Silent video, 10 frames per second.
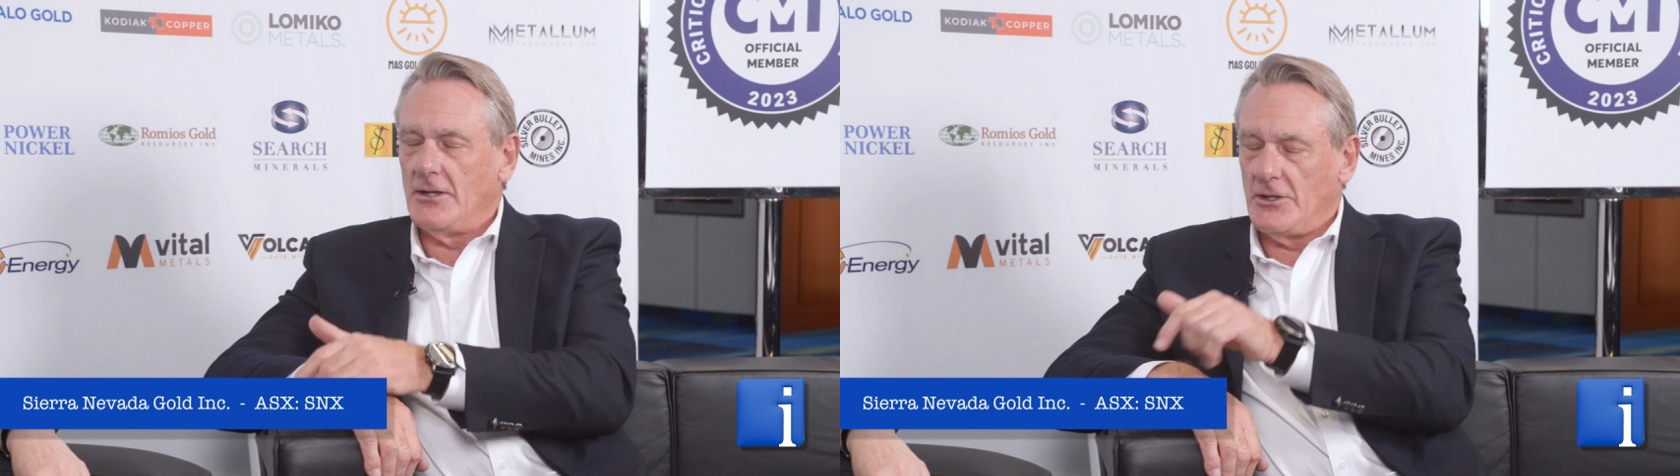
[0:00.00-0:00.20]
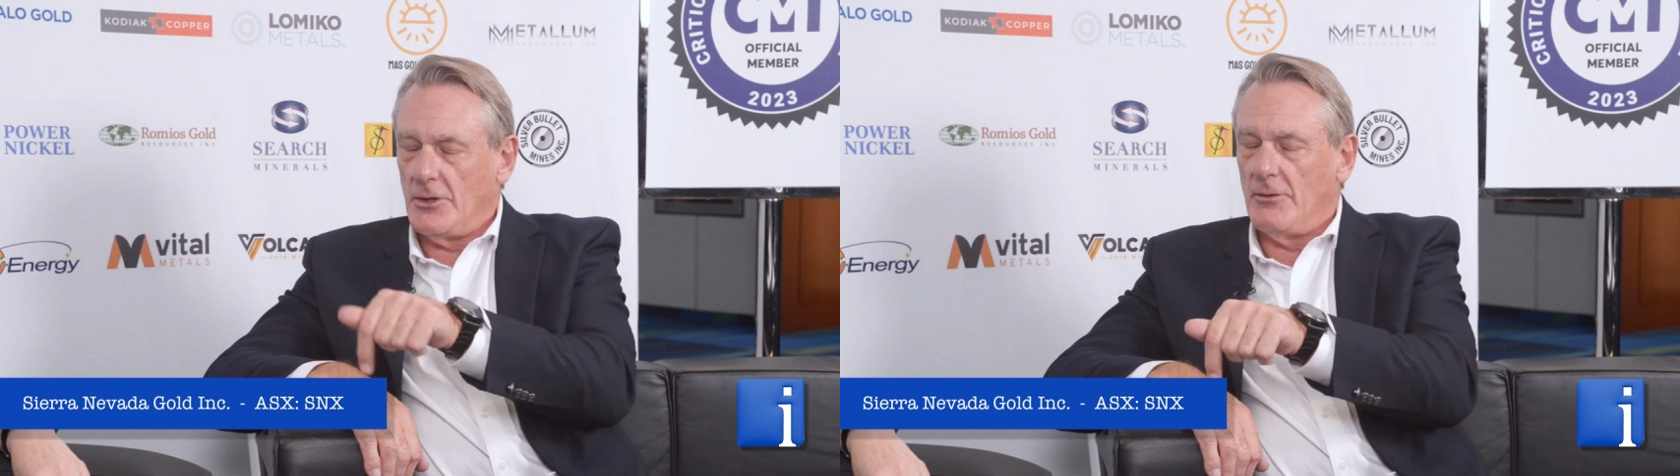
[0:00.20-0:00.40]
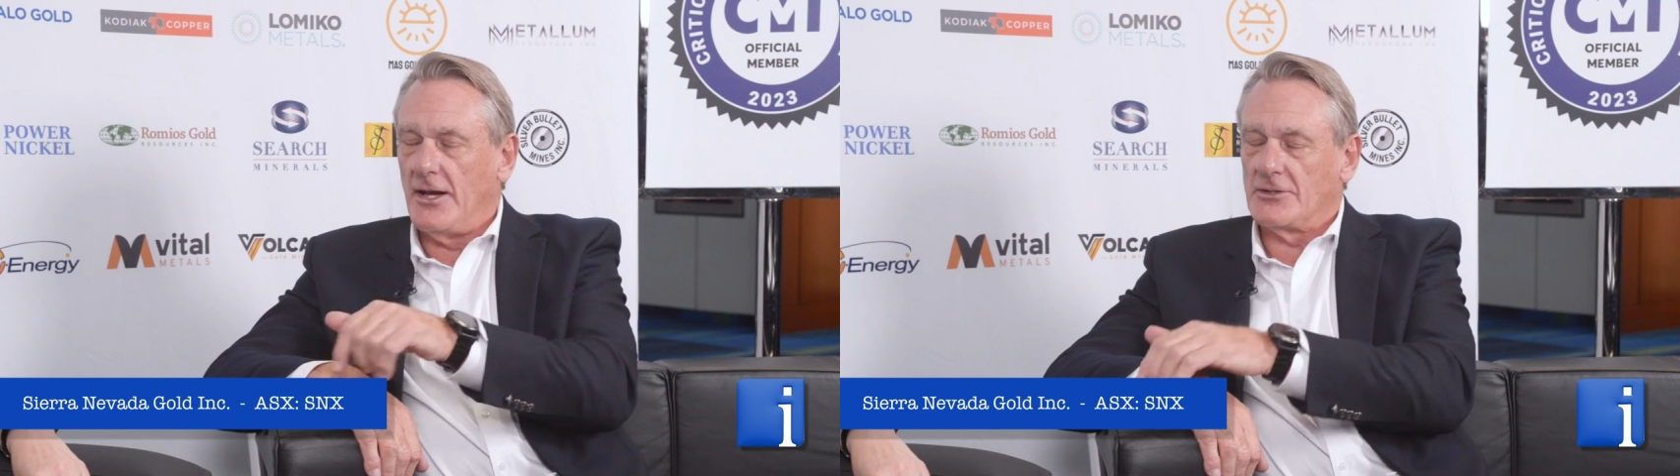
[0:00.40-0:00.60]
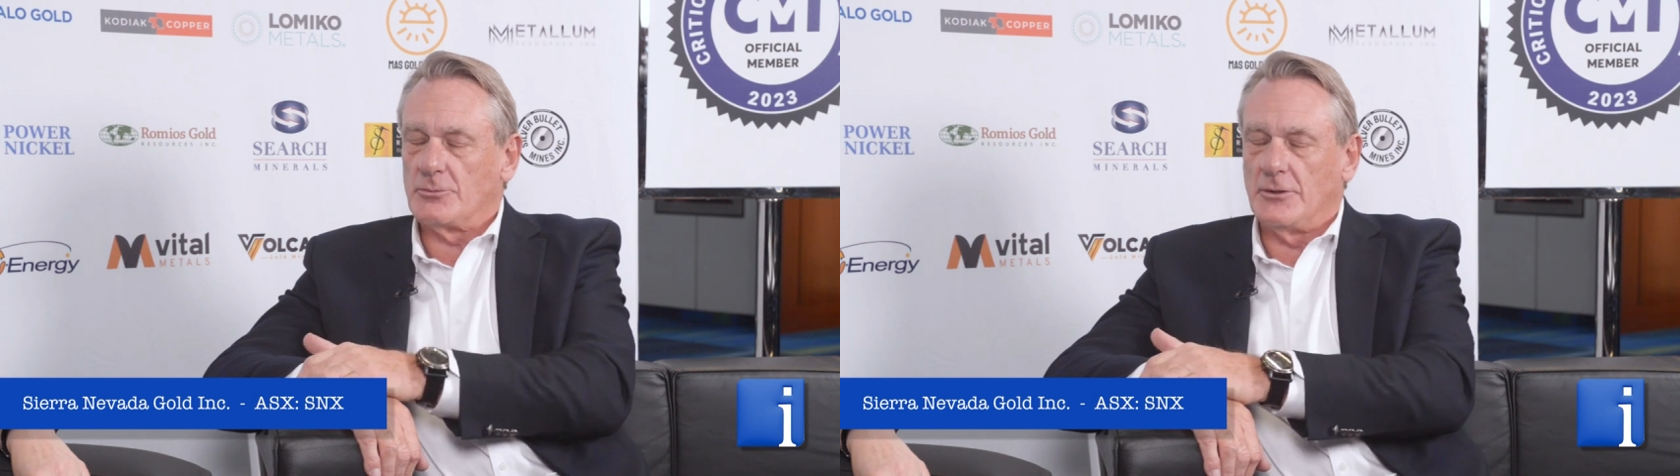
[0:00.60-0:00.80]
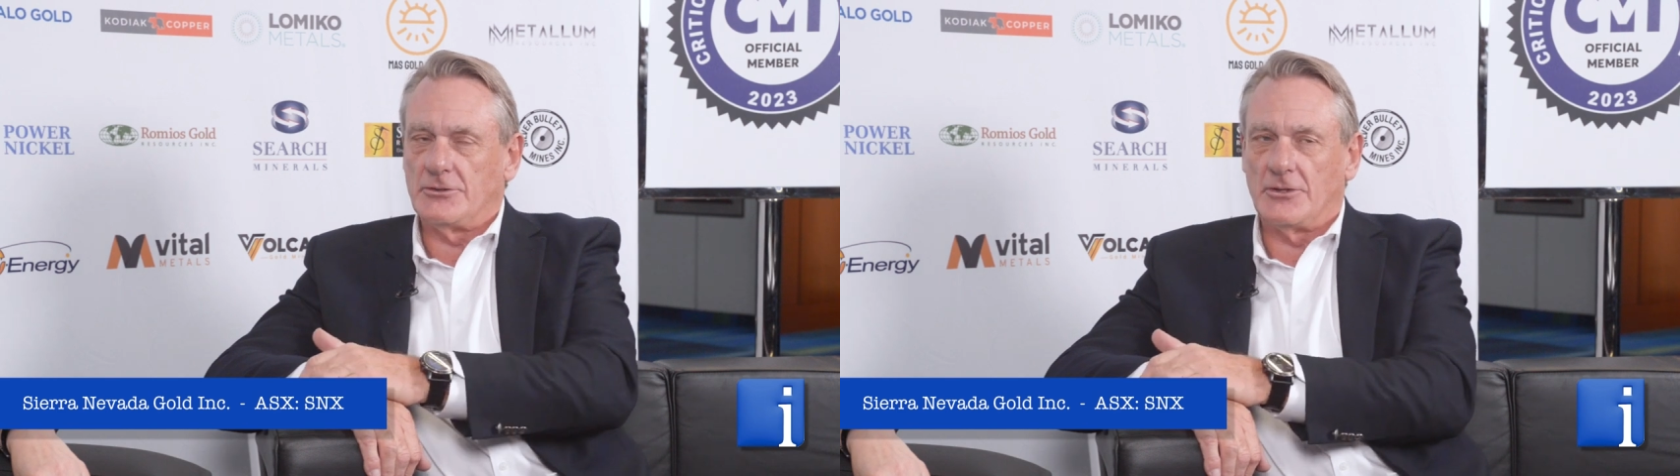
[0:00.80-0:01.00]
in the US,
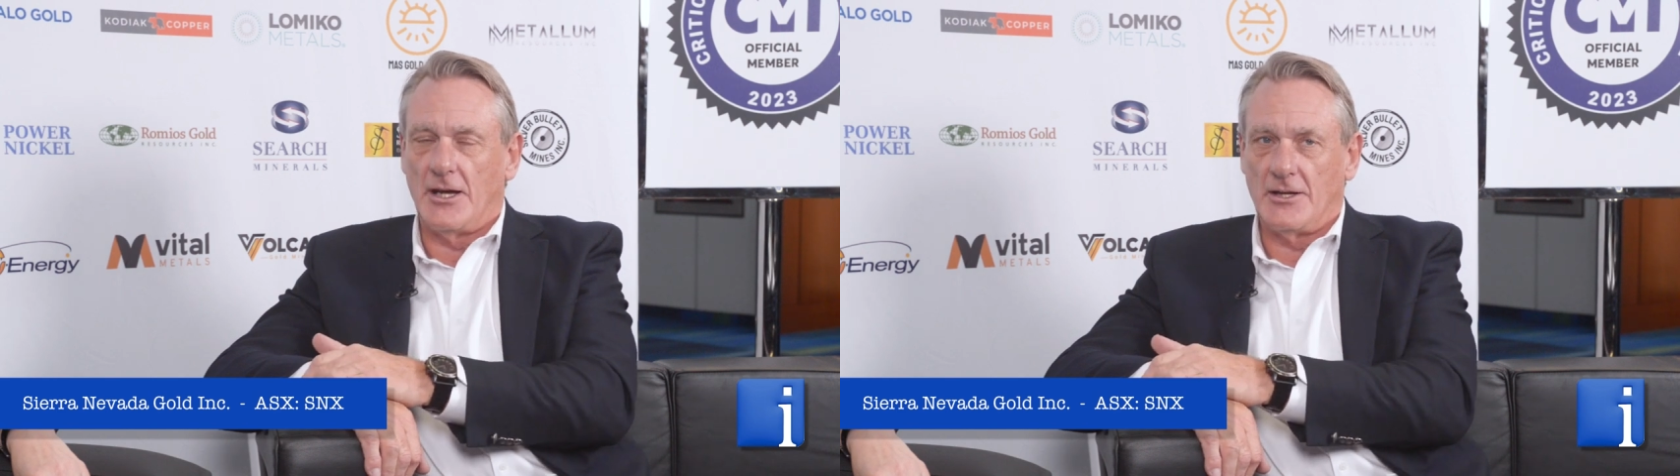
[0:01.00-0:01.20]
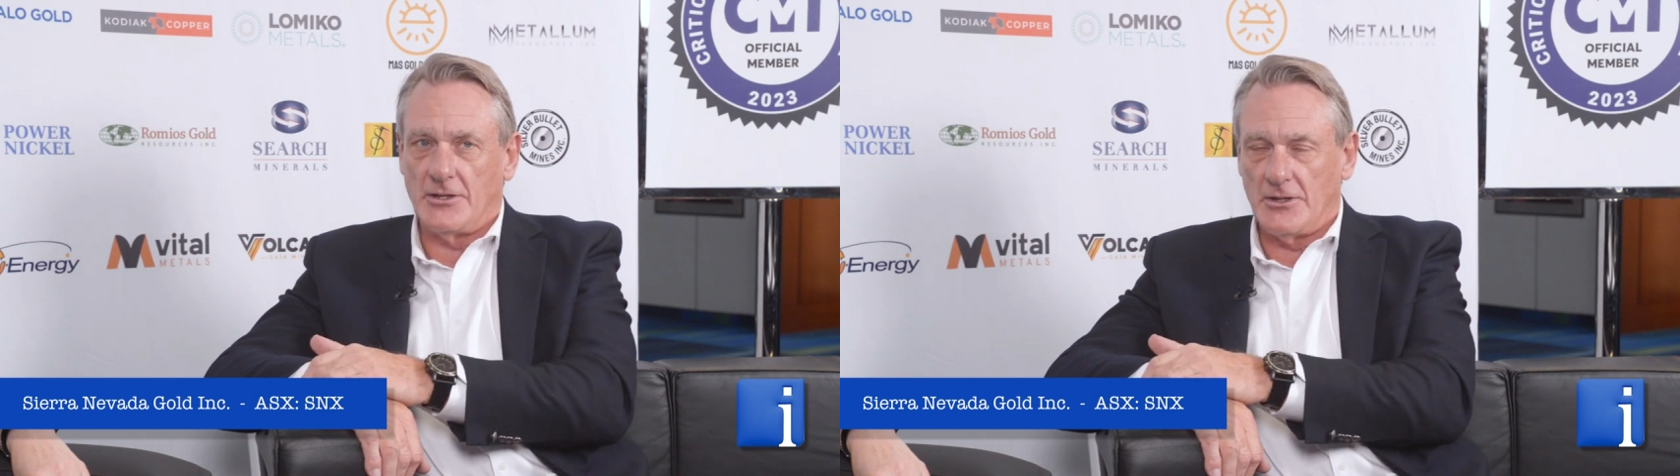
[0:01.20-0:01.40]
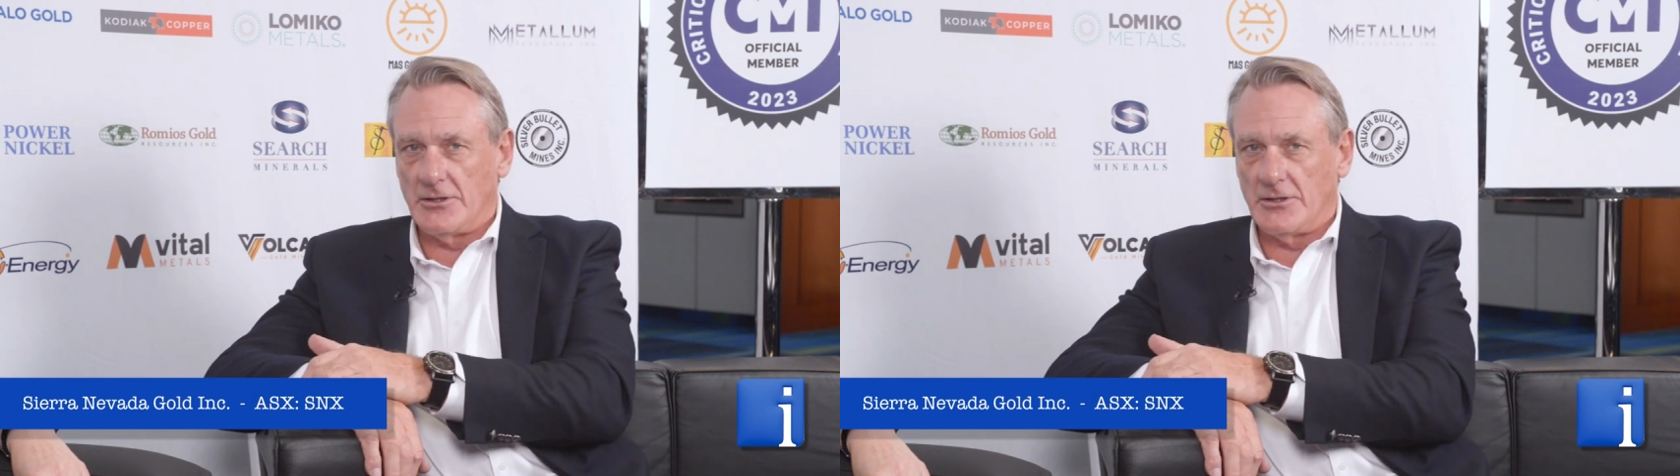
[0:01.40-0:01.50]
which uh, the,